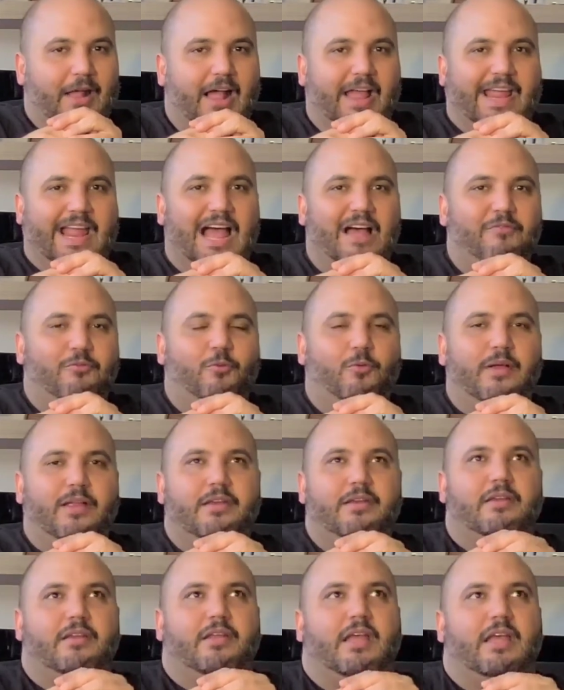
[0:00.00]
I have
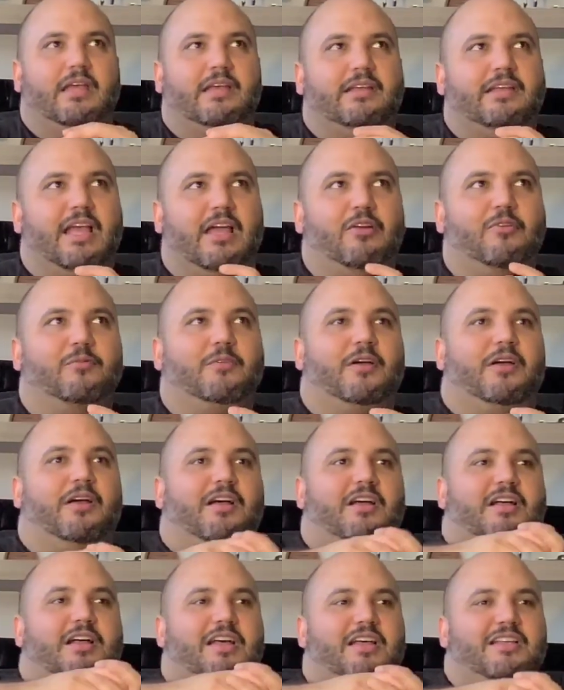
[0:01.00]
one kind of
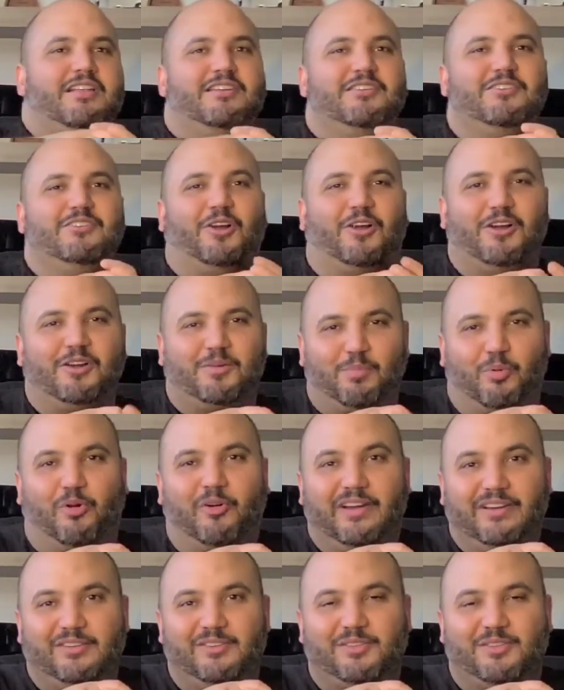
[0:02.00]
a dark
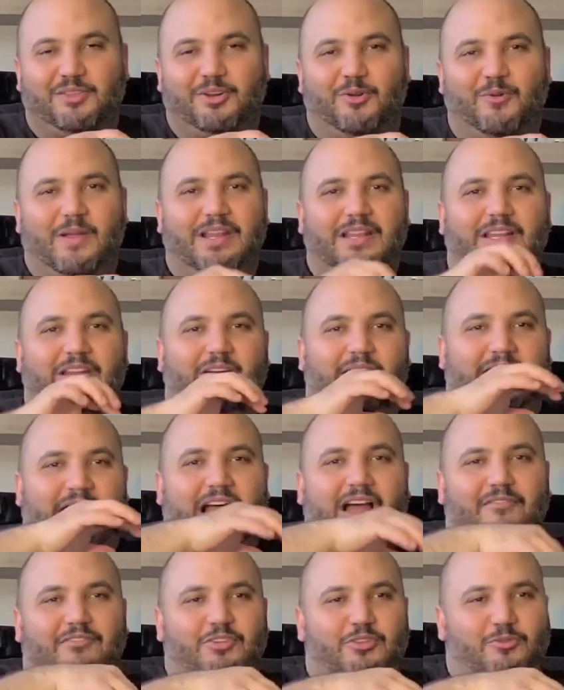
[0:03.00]
point to throw in there, and
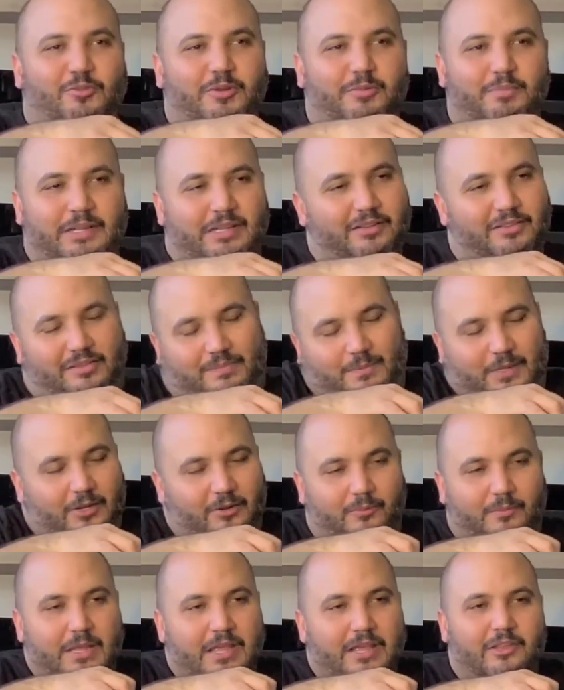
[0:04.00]
I have to do it because, you
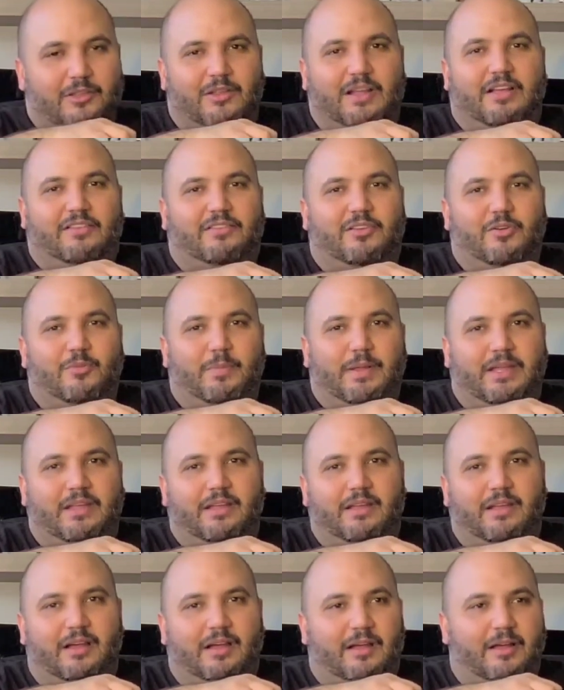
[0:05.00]
know, you guys know
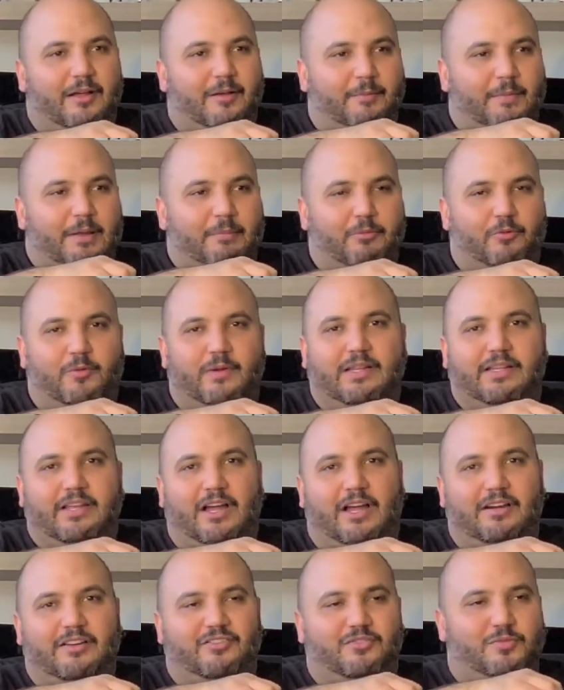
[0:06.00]
me, I'm a
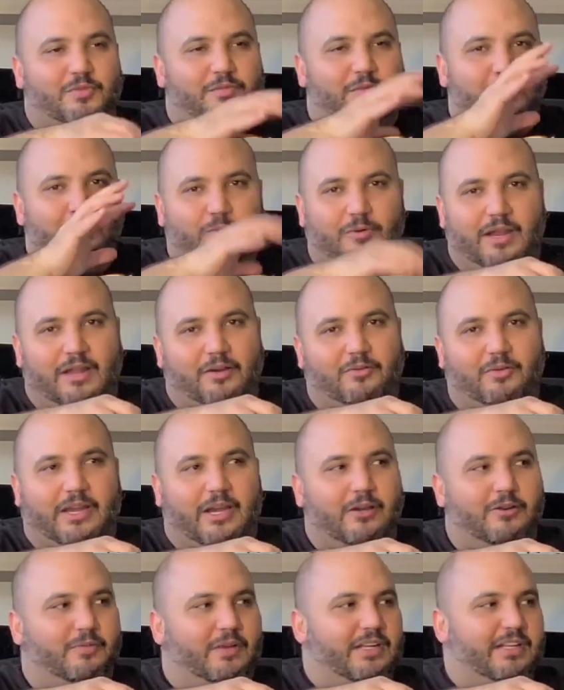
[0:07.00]
really honest reviewer. I don't
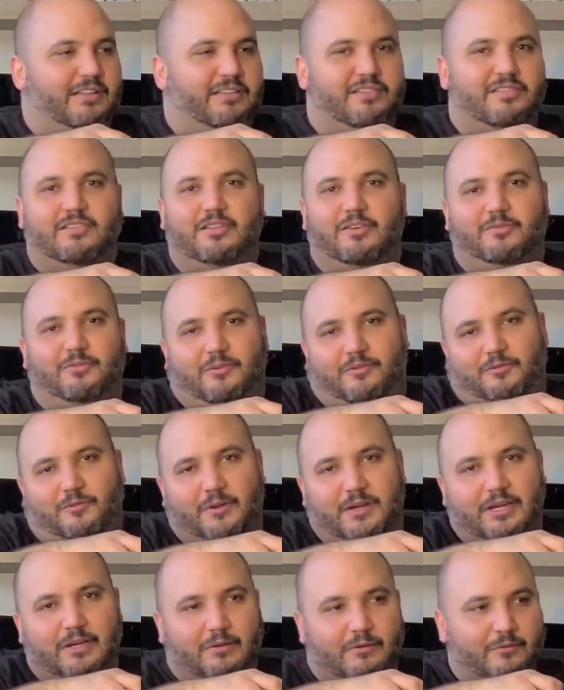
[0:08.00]
care if I get the stuff for
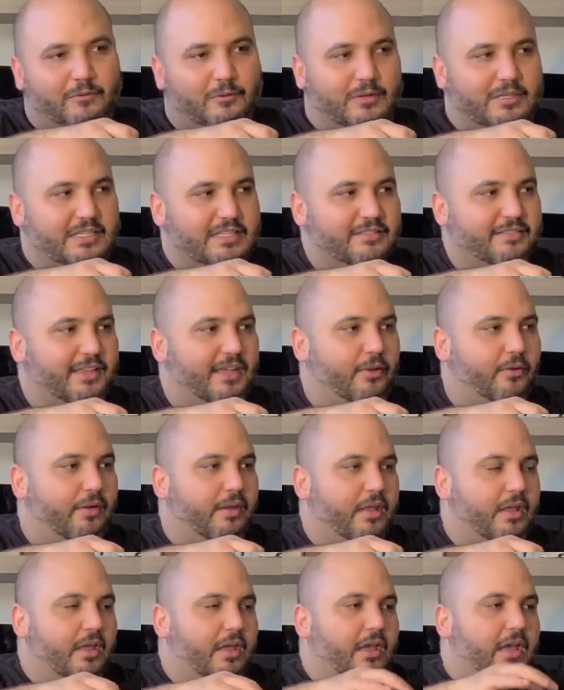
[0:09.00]
free or for a discount.